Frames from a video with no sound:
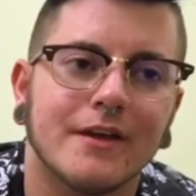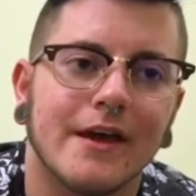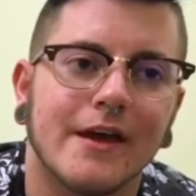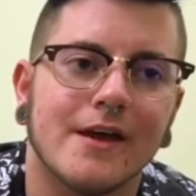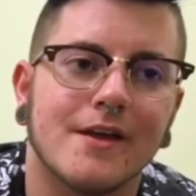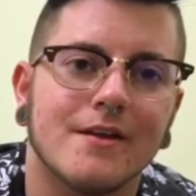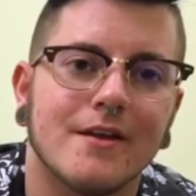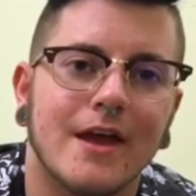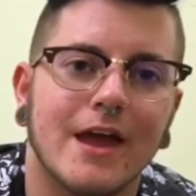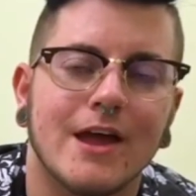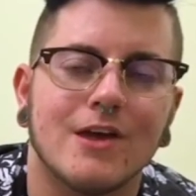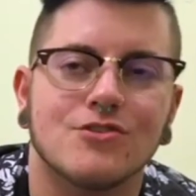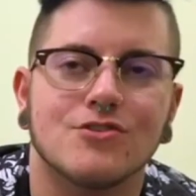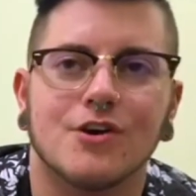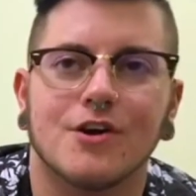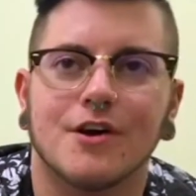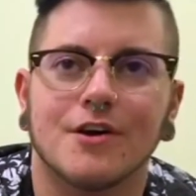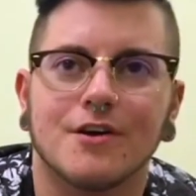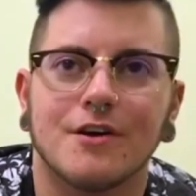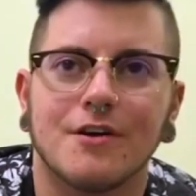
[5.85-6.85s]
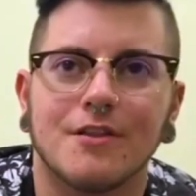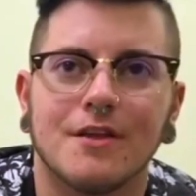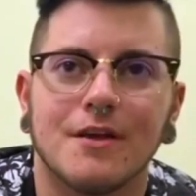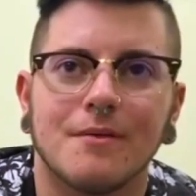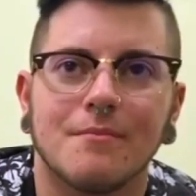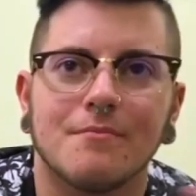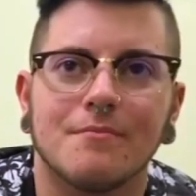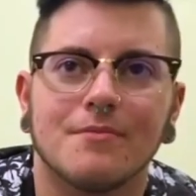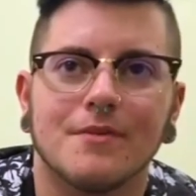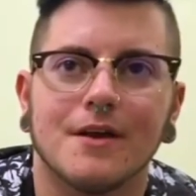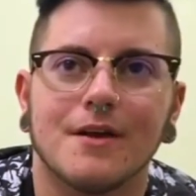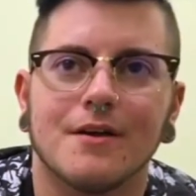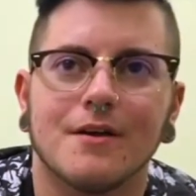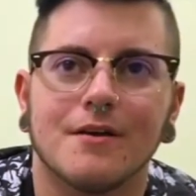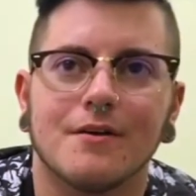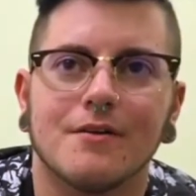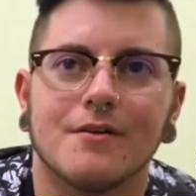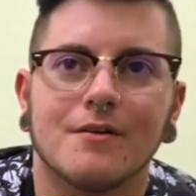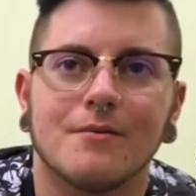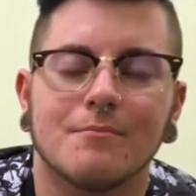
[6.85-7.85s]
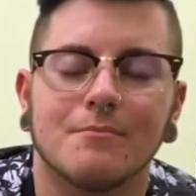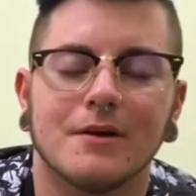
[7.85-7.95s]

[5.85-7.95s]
and HR and all them they know,